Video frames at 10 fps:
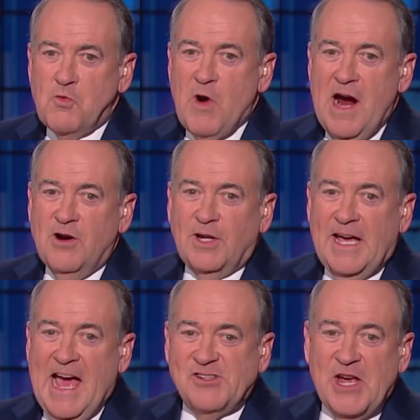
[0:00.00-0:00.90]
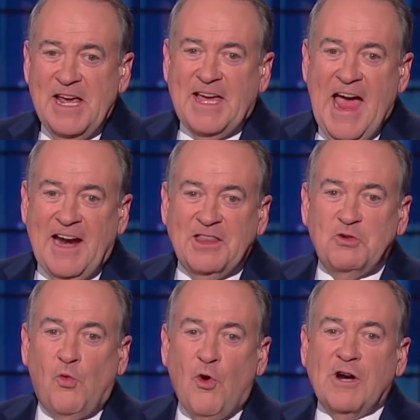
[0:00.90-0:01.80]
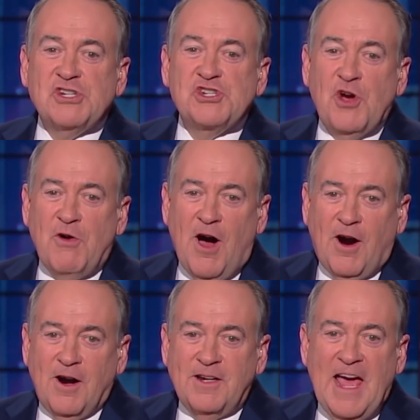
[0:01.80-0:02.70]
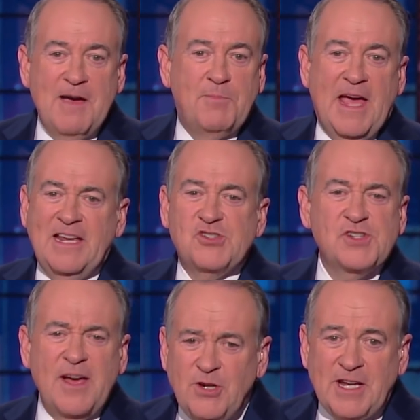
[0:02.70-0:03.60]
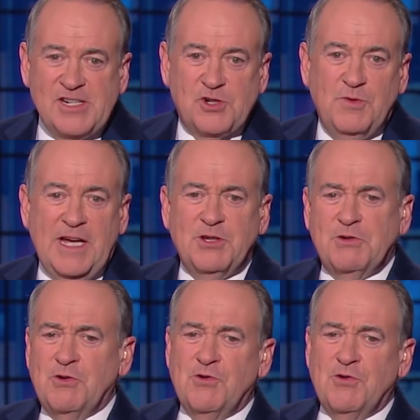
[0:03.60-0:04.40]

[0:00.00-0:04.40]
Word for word: Rarely has any candidate worked so hard campaigning 7 days a week with a